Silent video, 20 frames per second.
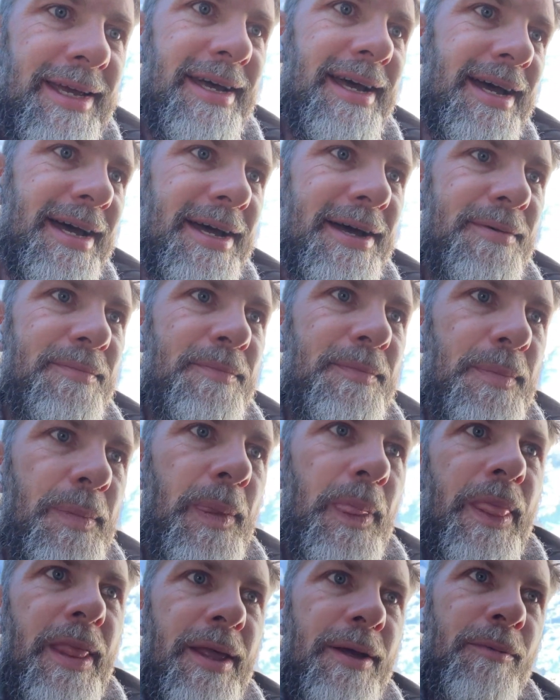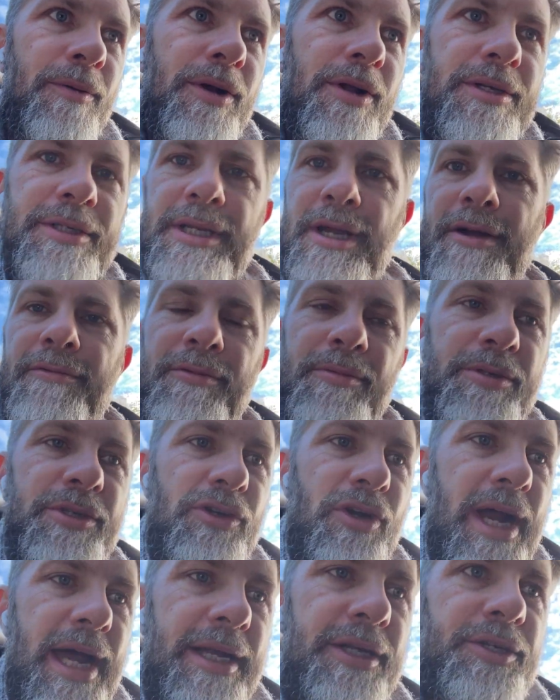We're not starting from
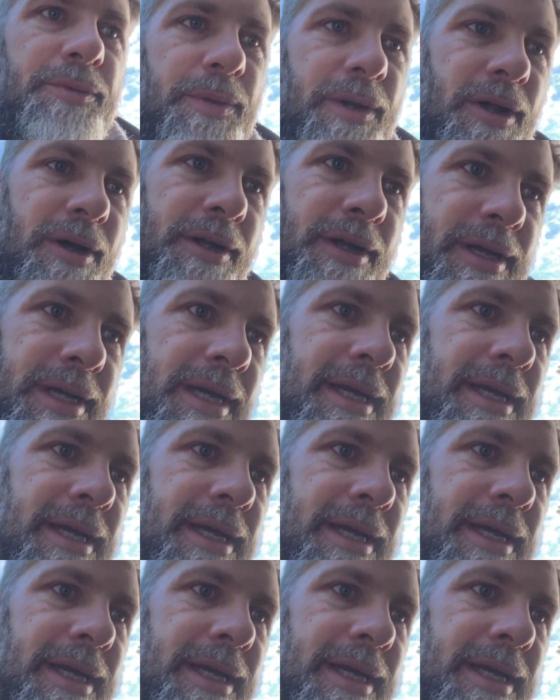scratch. We're not